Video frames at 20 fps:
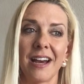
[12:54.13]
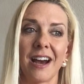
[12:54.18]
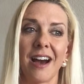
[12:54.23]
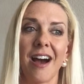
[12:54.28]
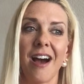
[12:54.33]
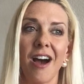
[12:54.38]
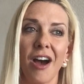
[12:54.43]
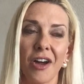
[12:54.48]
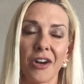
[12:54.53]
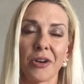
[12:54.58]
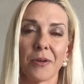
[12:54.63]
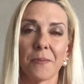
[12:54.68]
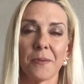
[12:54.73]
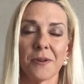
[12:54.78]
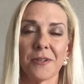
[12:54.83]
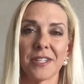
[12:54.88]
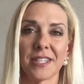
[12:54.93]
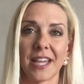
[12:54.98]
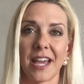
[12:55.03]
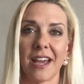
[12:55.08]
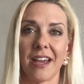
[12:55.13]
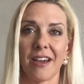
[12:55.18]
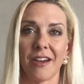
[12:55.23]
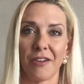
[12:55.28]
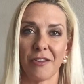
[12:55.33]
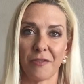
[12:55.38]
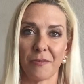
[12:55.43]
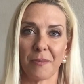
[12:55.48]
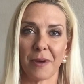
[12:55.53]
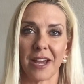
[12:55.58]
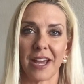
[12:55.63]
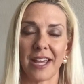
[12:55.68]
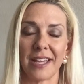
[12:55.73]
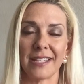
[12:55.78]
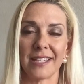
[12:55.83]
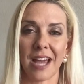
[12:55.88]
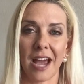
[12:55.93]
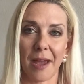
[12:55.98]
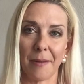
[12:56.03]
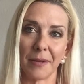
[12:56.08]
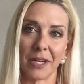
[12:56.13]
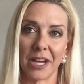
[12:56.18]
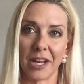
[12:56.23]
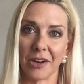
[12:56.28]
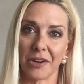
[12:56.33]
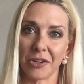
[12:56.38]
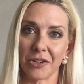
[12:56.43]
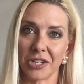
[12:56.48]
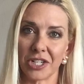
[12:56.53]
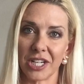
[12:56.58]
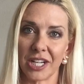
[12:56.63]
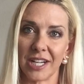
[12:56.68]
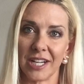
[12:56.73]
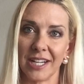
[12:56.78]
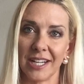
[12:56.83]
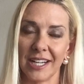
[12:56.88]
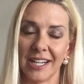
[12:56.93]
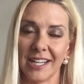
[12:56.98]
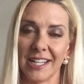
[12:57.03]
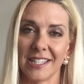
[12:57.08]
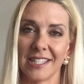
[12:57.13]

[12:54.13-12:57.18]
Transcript: 100% of my time and energy